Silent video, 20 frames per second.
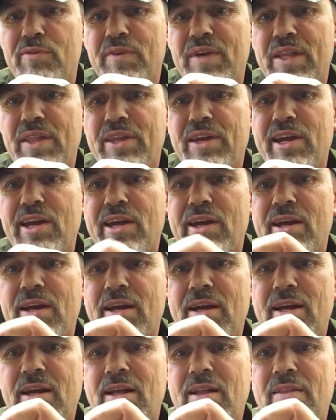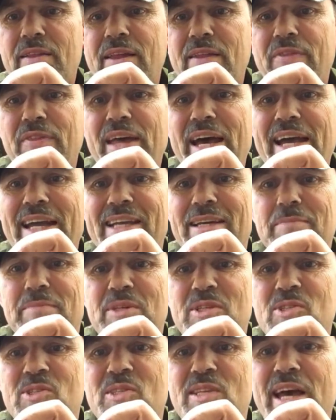in there that can be
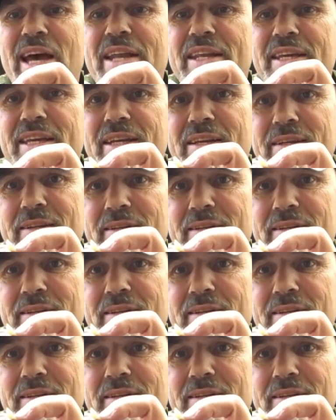set in.